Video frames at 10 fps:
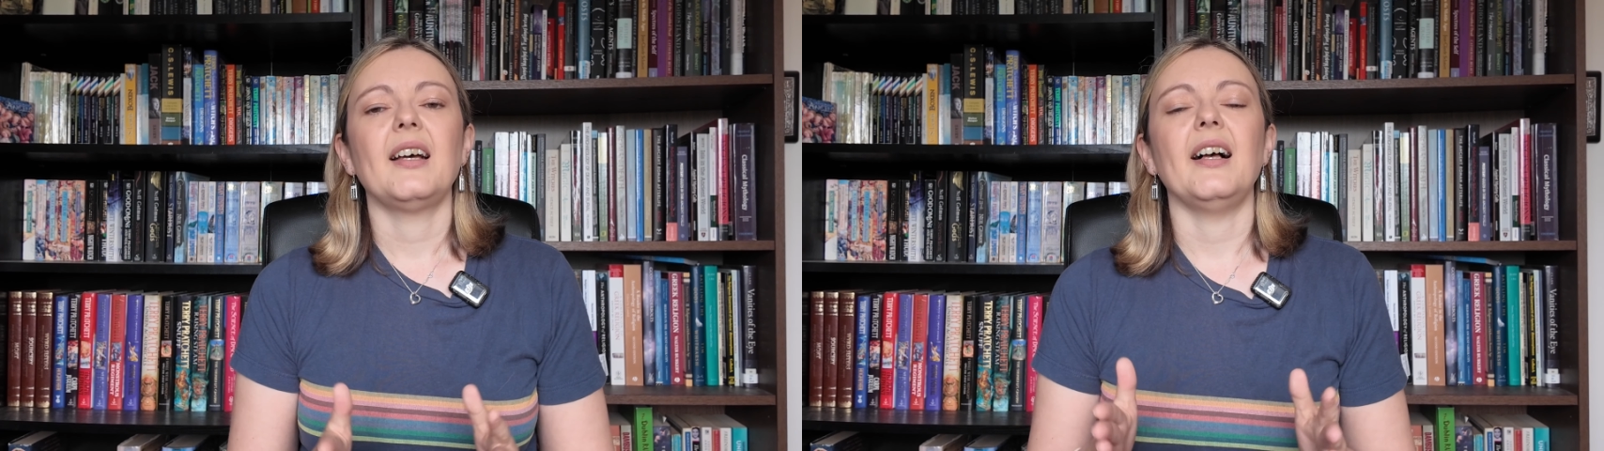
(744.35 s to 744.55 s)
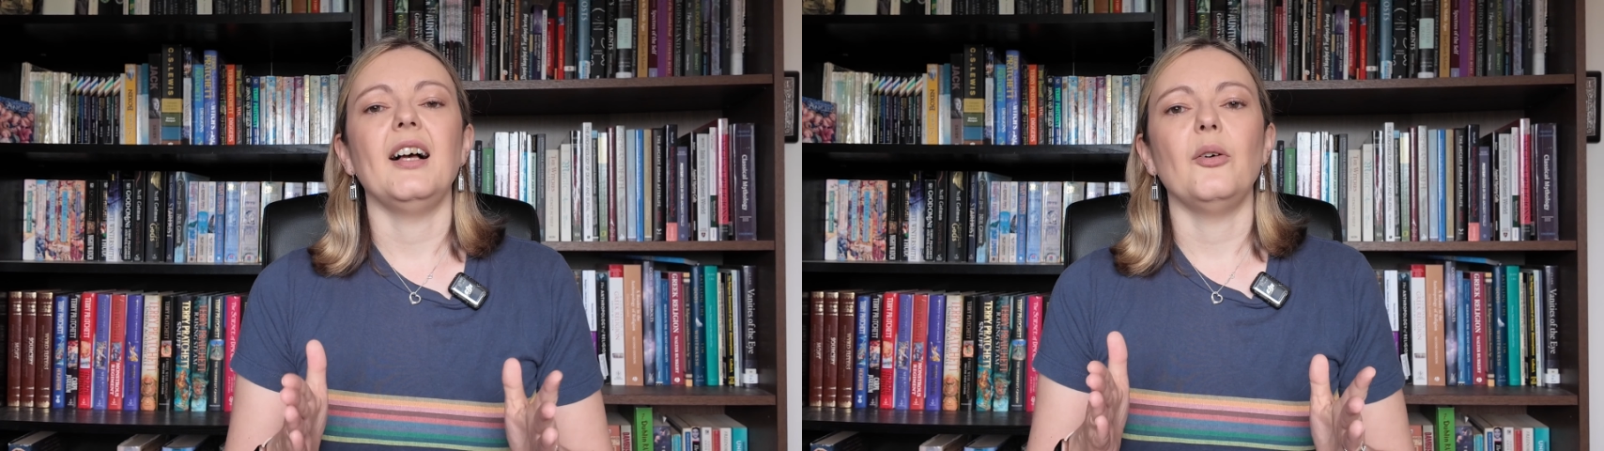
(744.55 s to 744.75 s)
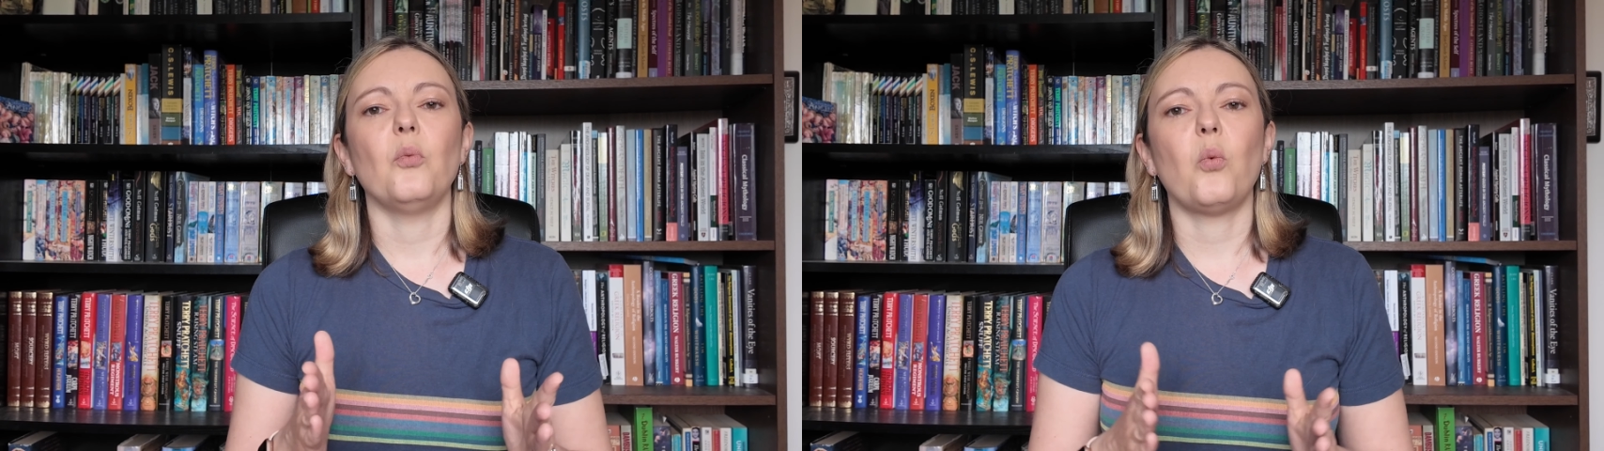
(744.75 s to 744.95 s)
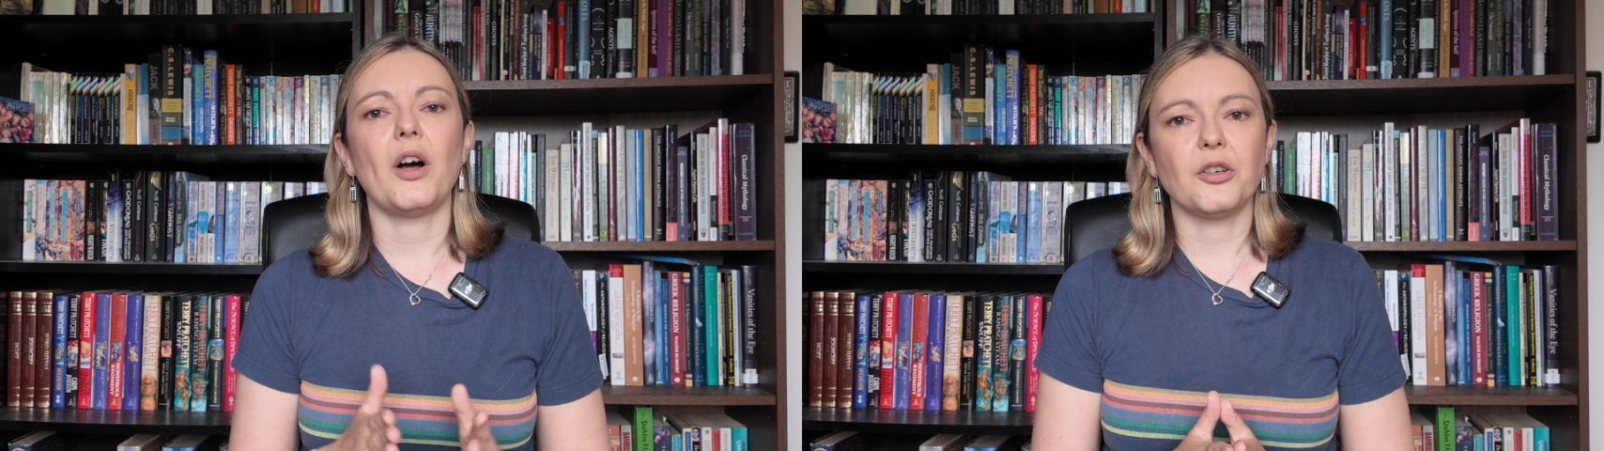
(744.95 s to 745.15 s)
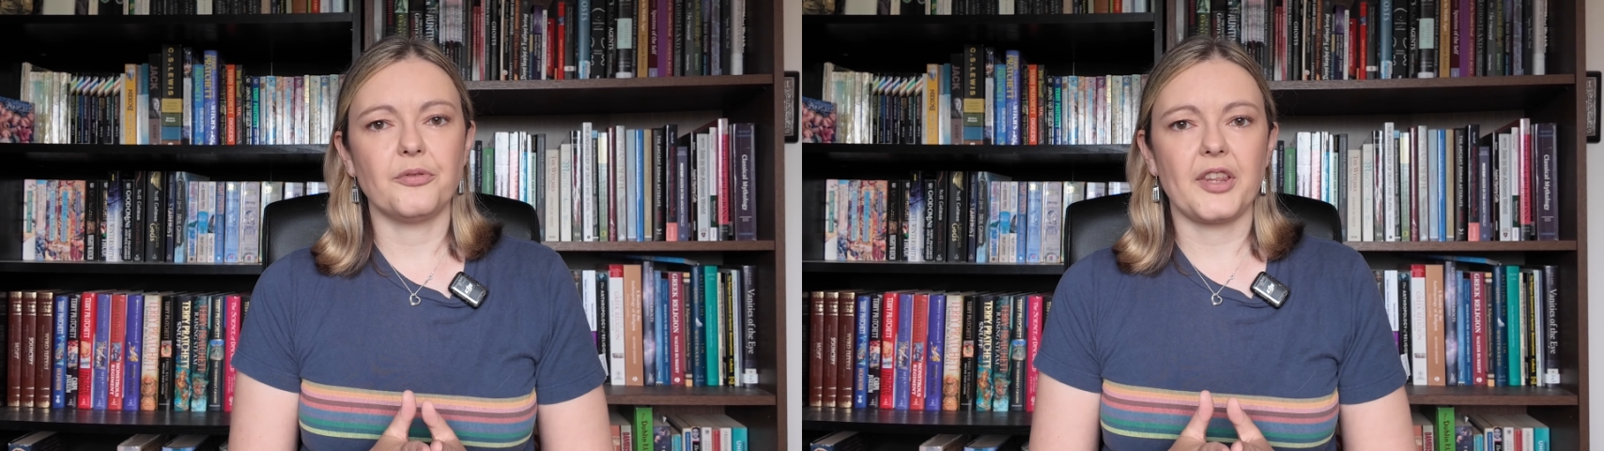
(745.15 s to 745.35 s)
uh,
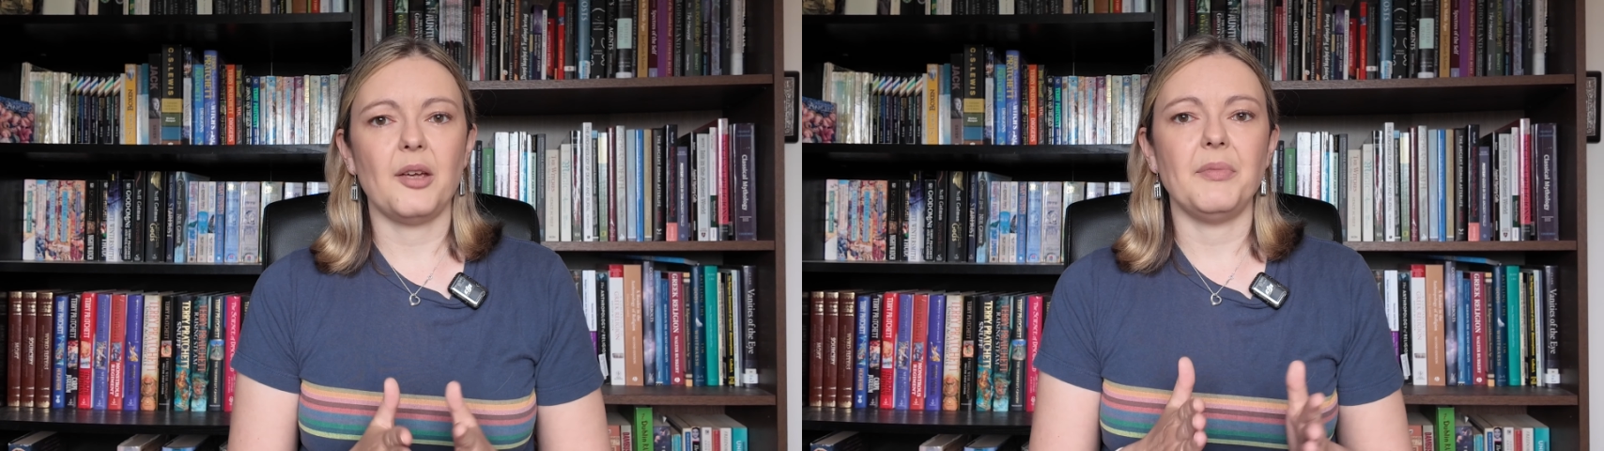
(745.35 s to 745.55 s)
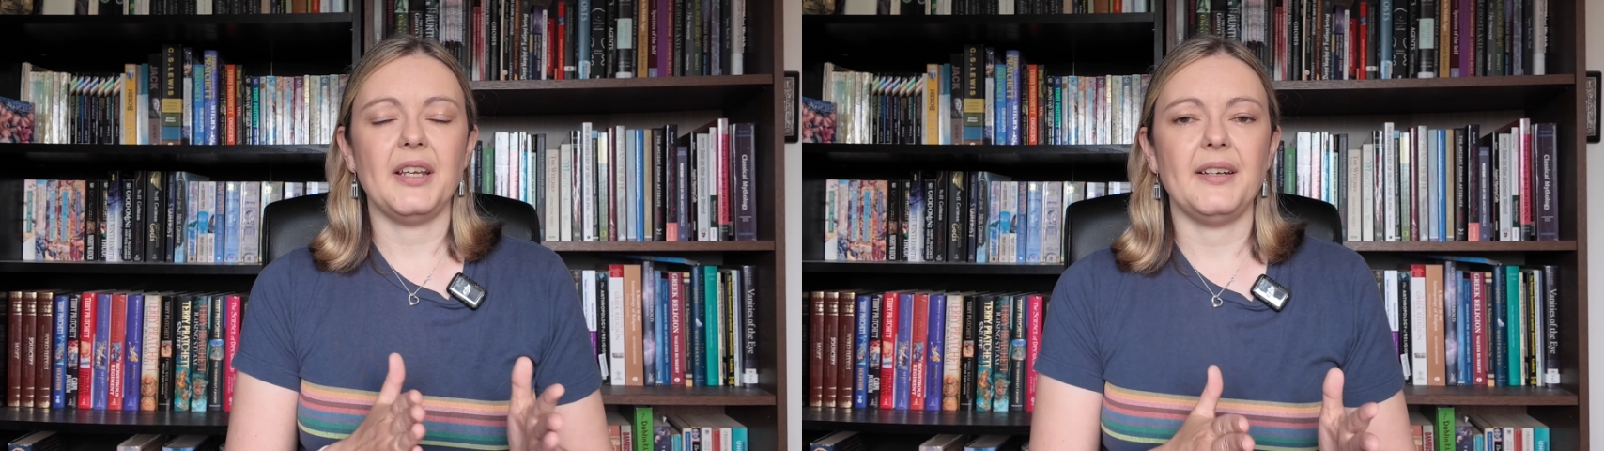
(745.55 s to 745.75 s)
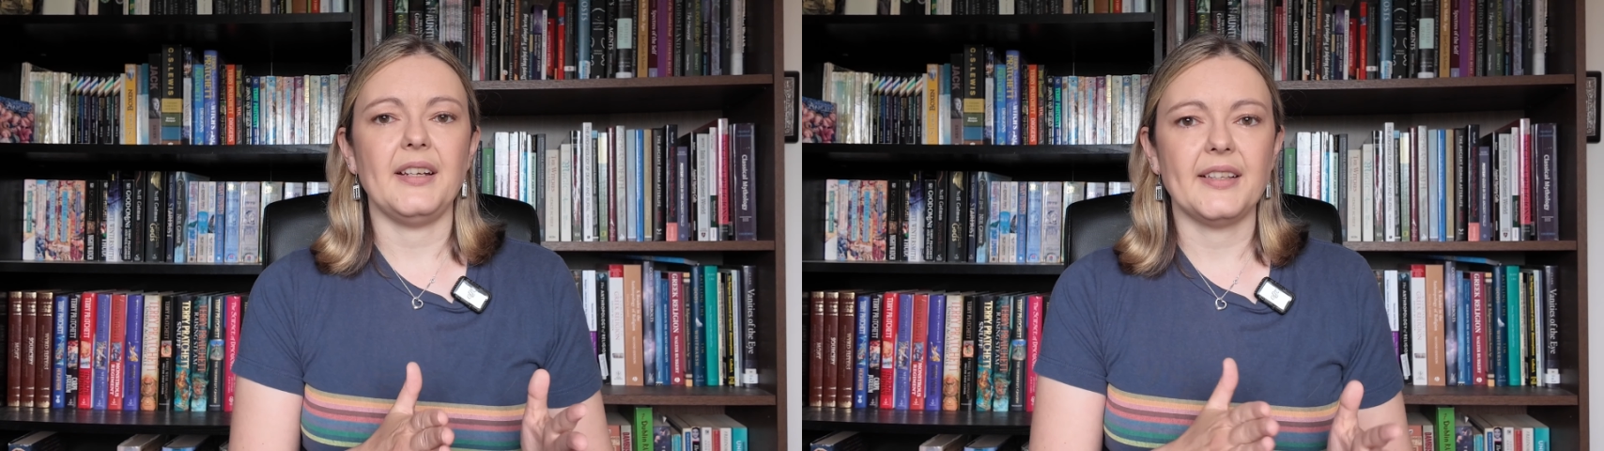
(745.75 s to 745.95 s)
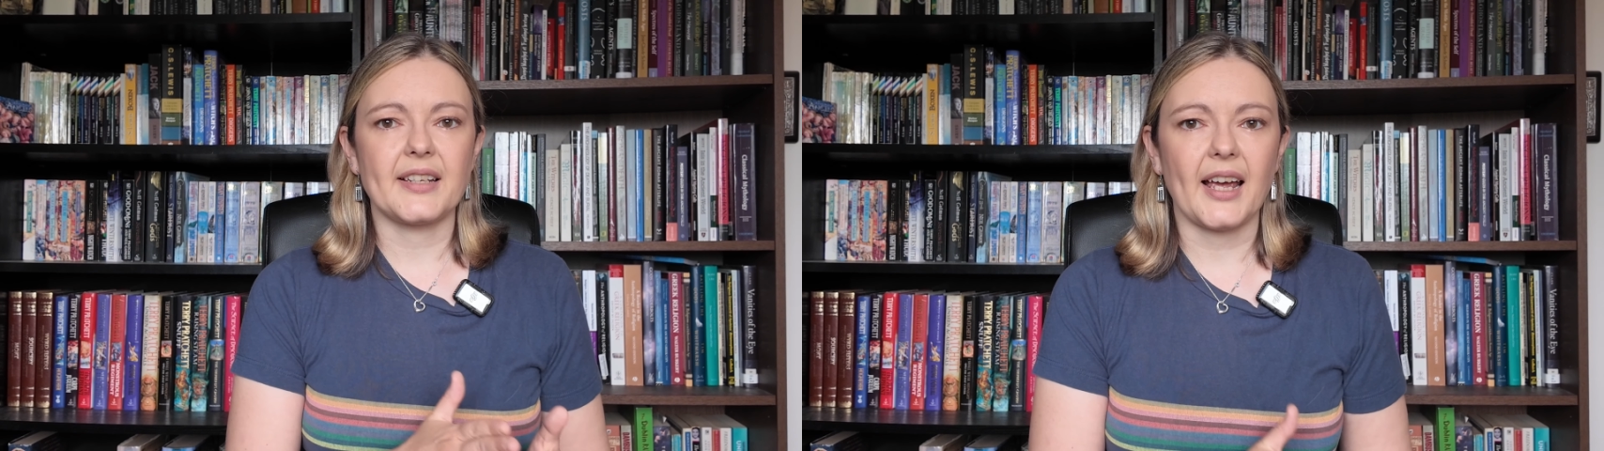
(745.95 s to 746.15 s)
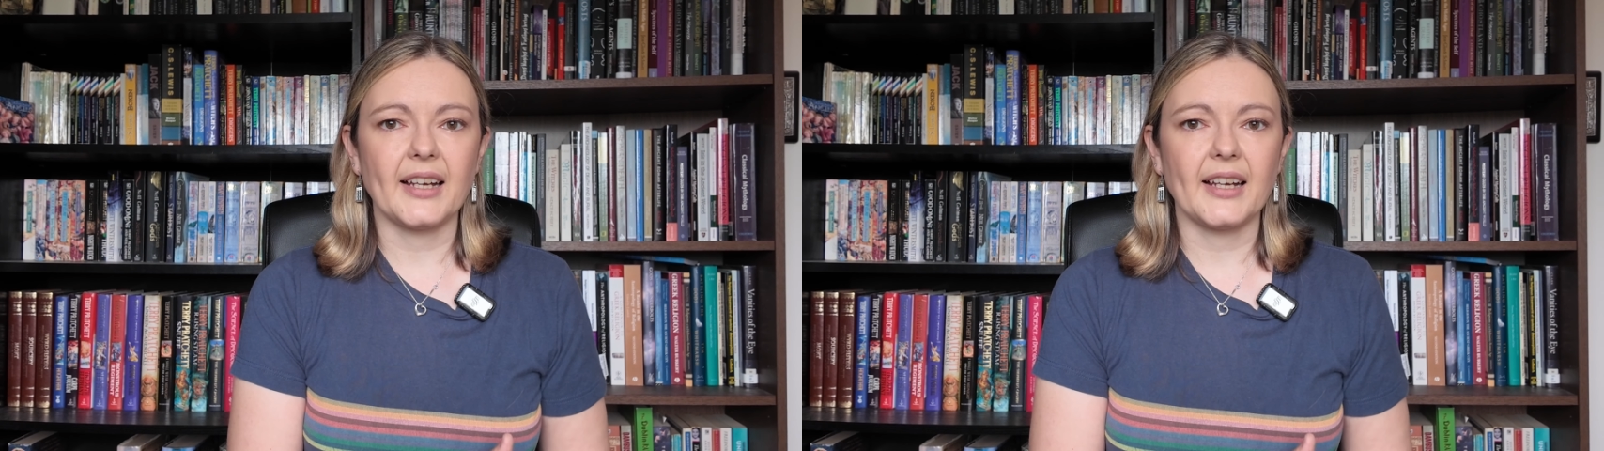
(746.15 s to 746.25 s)
one of them in East